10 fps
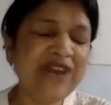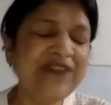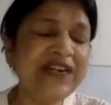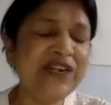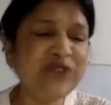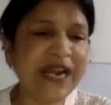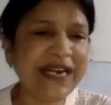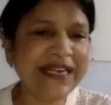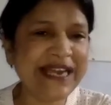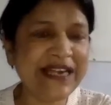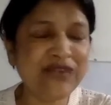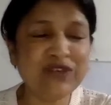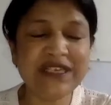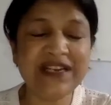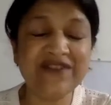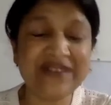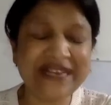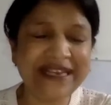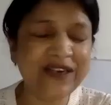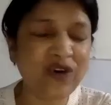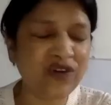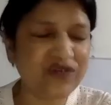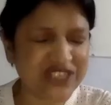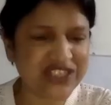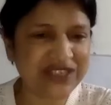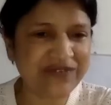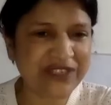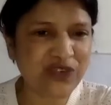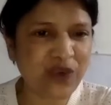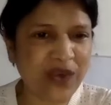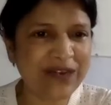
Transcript: And I will do that. And it was a lovely conversation with you.